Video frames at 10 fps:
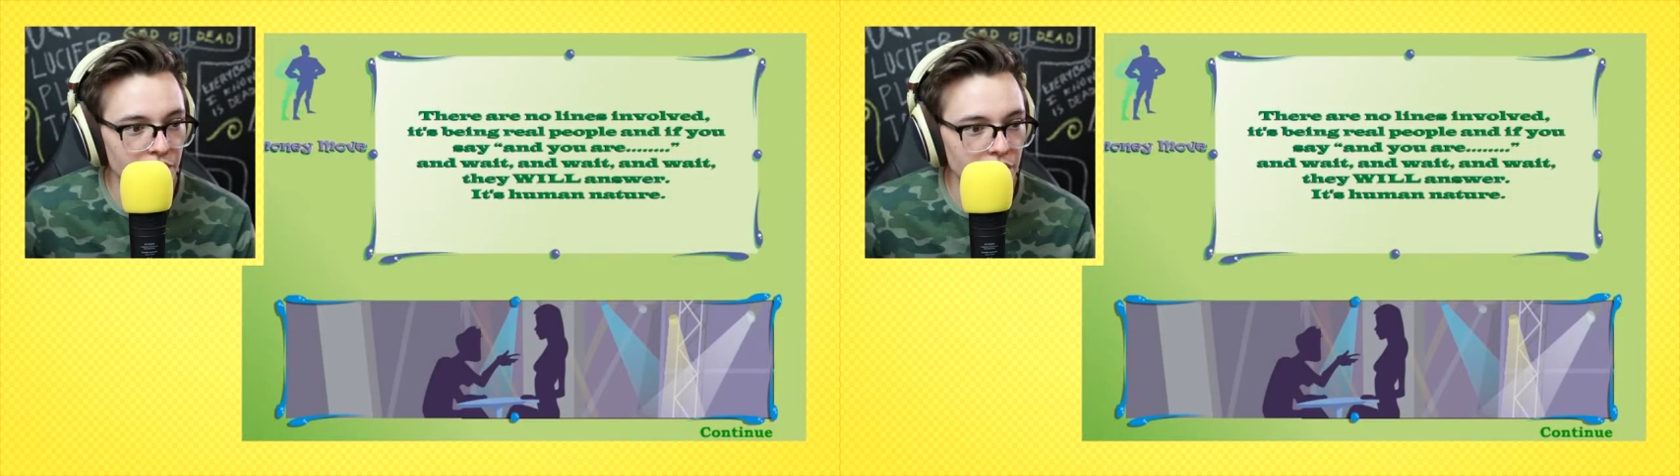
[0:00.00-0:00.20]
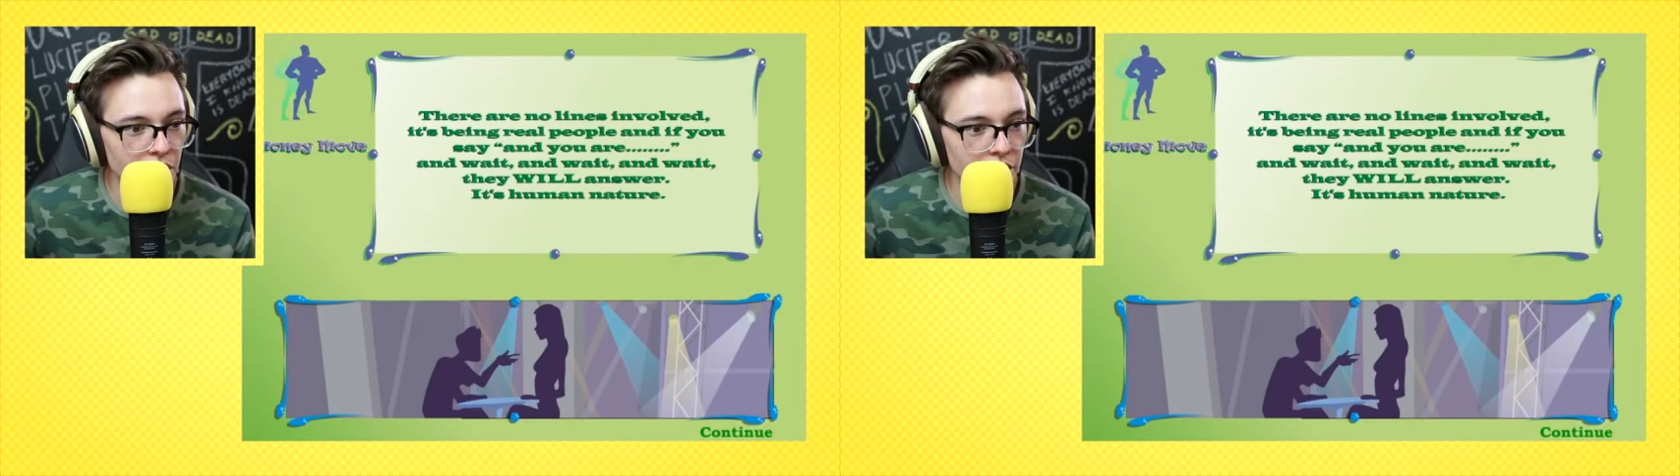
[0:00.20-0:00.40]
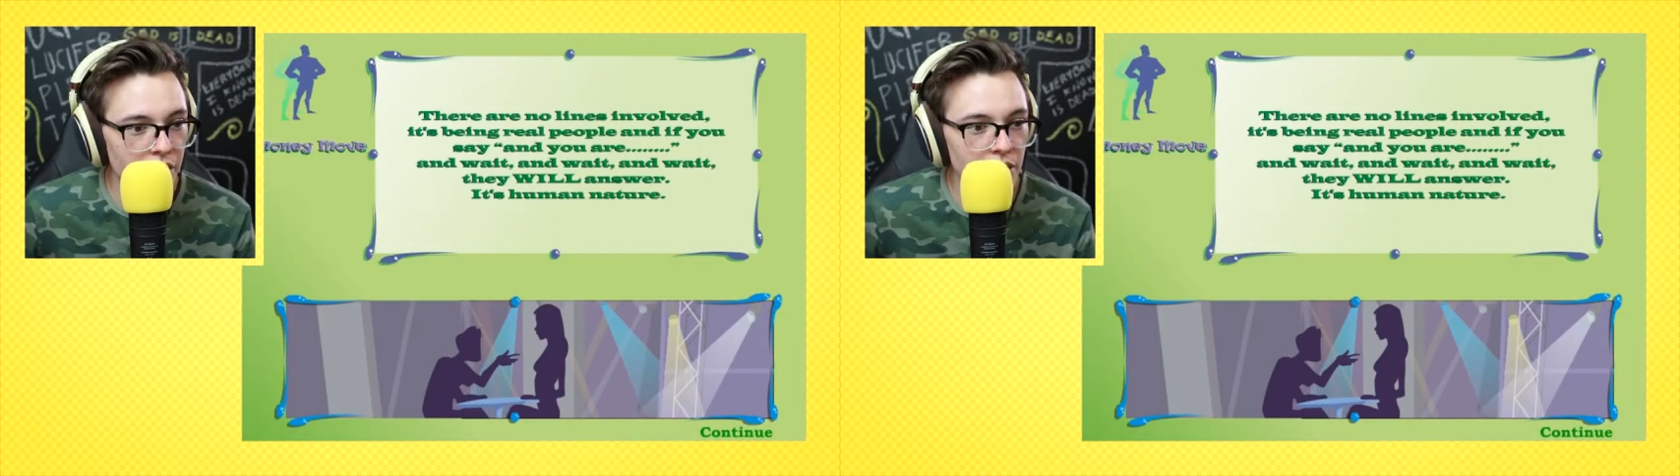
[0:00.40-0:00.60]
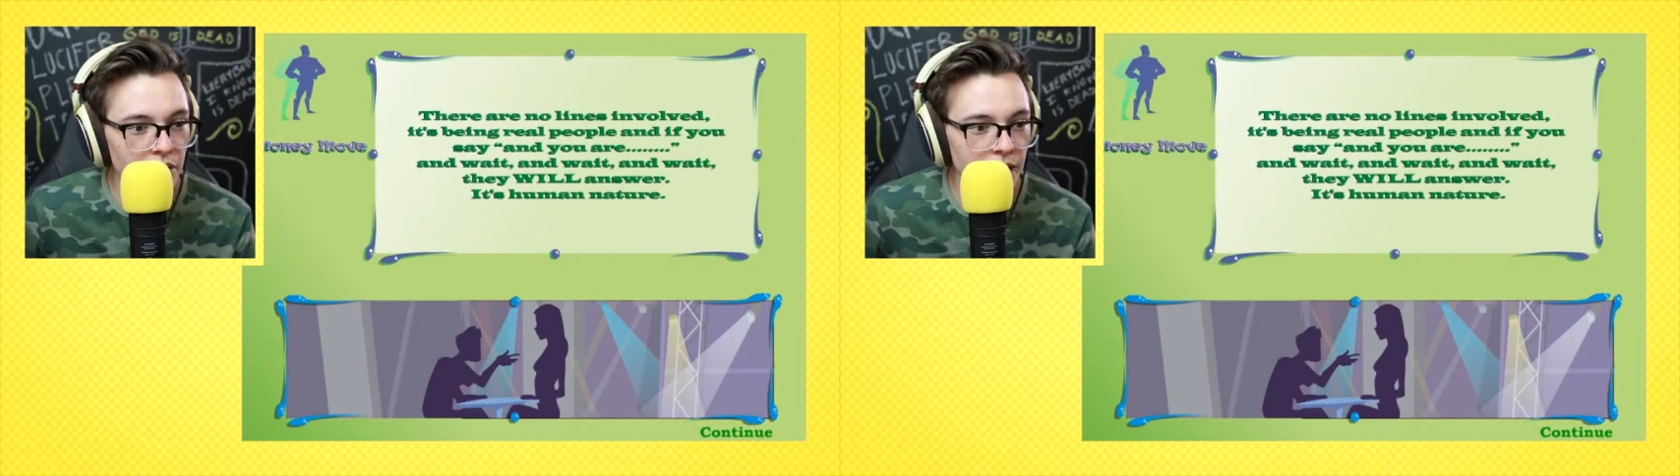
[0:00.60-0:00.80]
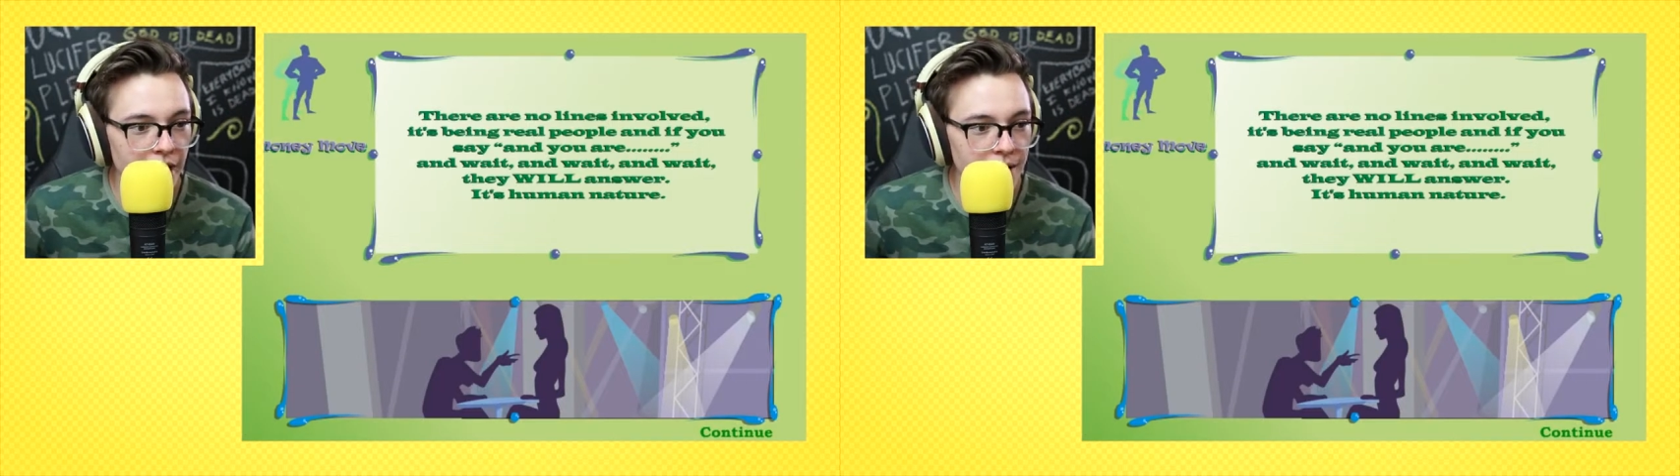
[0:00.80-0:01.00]
There are no
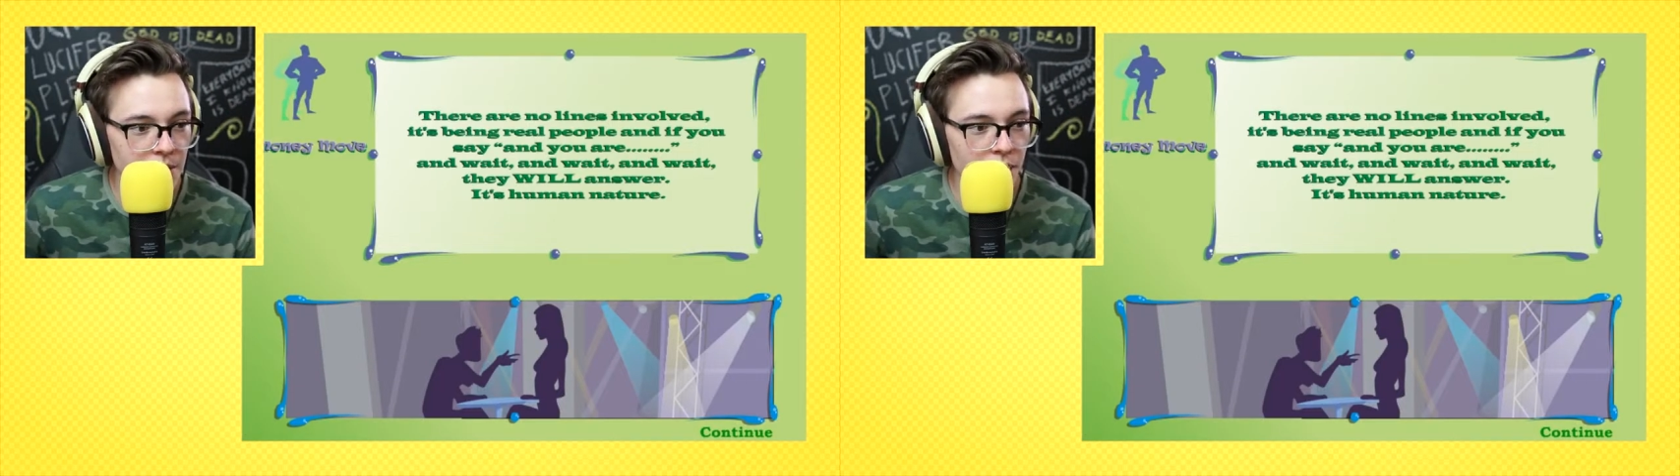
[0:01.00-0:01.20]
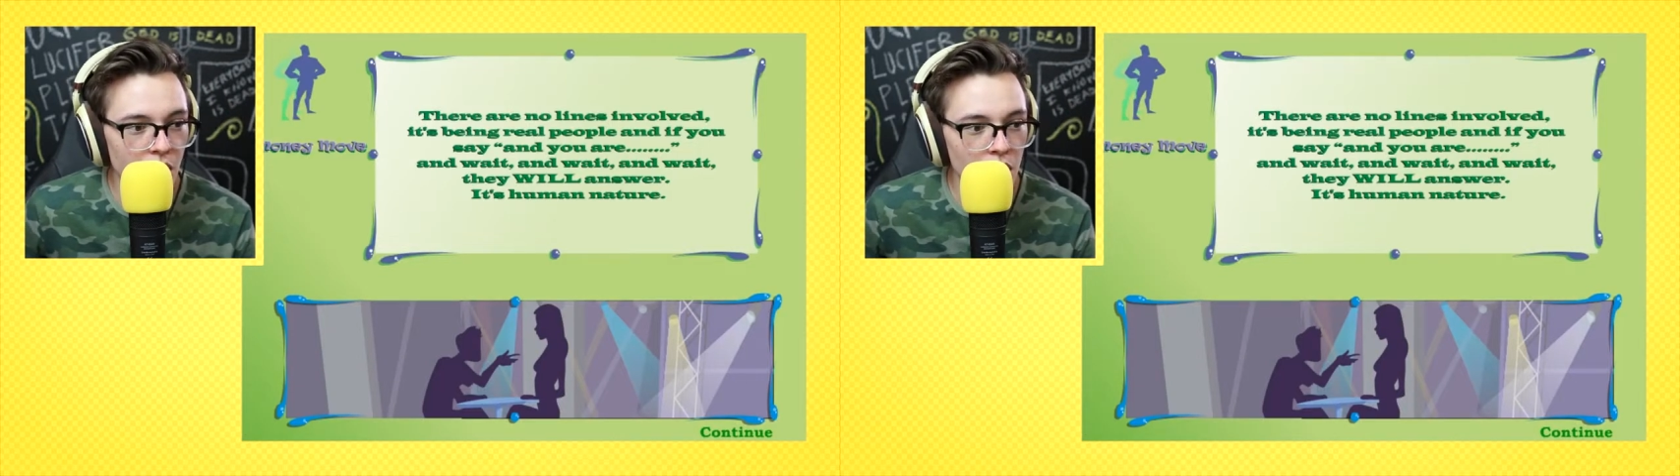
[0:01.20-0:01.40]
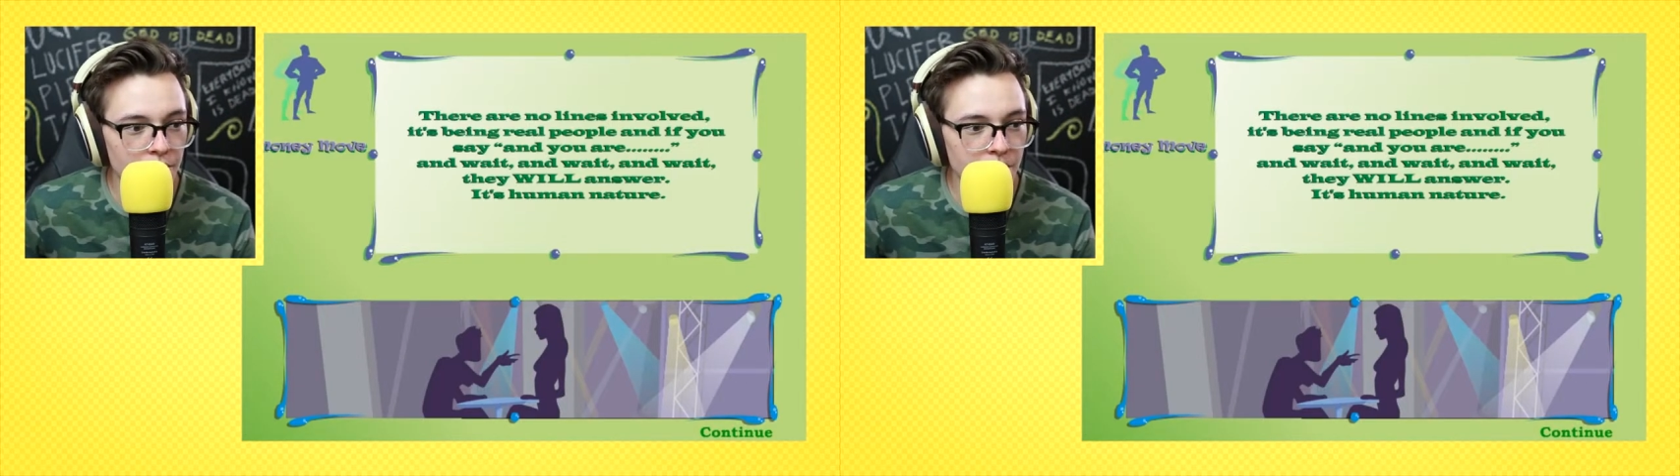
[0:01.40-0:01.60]
lines involved.